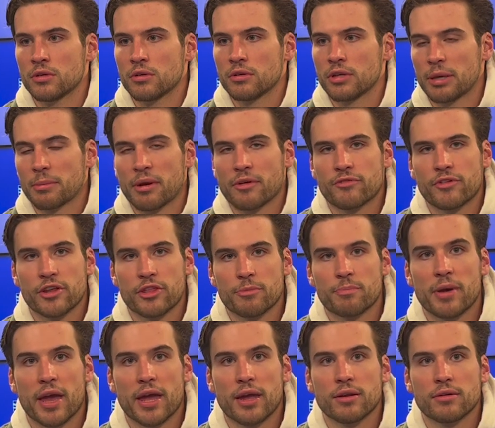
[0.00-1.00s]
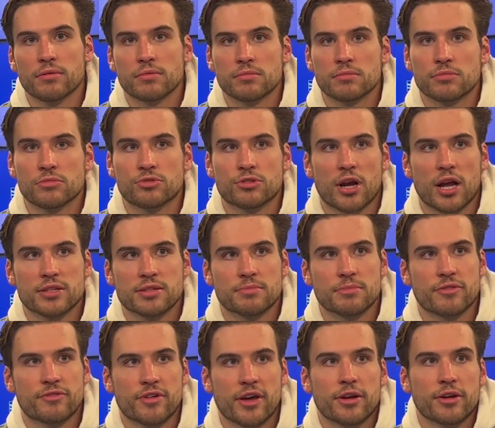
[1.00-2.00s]
get my feet in the paint, draw some
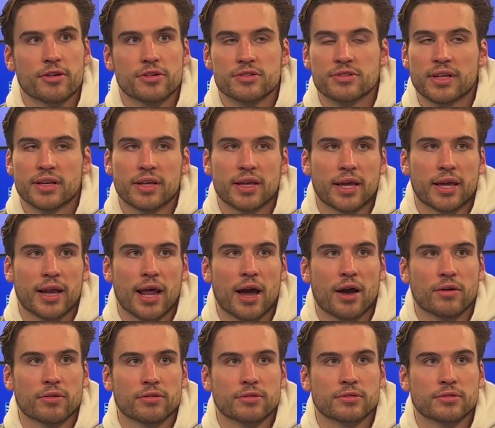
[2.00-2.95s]
defenders, and then kick it out.